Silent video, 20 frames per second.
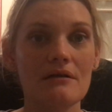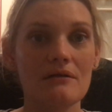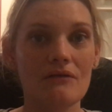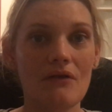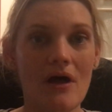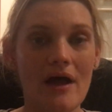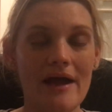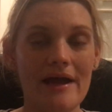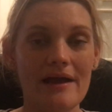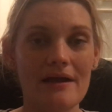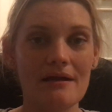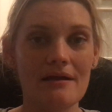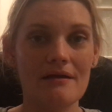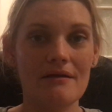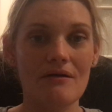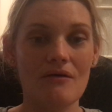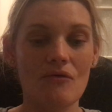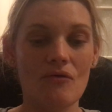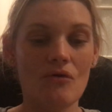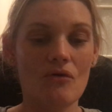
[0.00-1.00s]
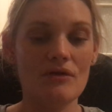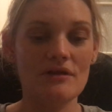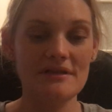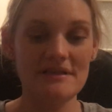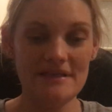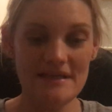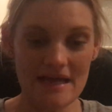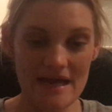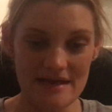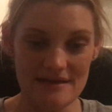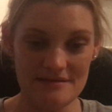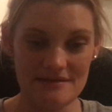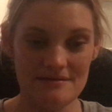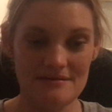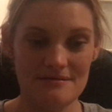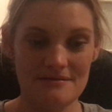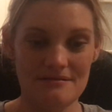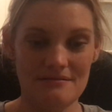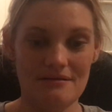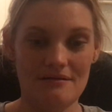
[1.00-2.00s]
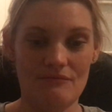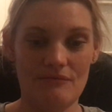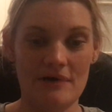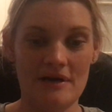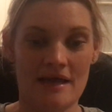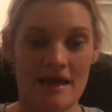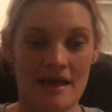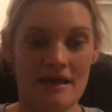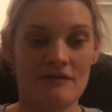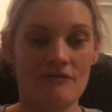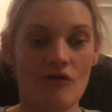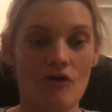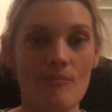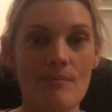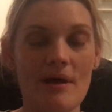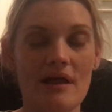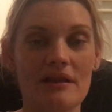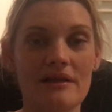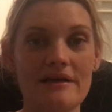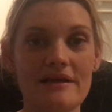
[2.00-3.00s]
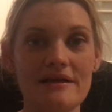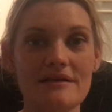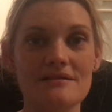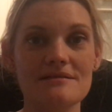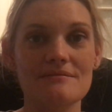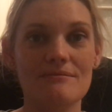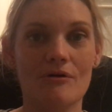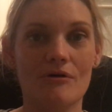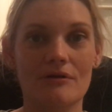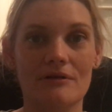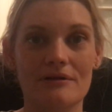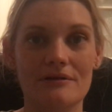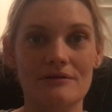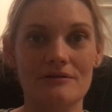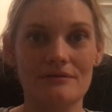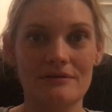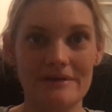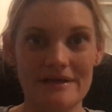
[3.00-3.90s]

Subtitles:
Like, yes, when an endo belly is swollen,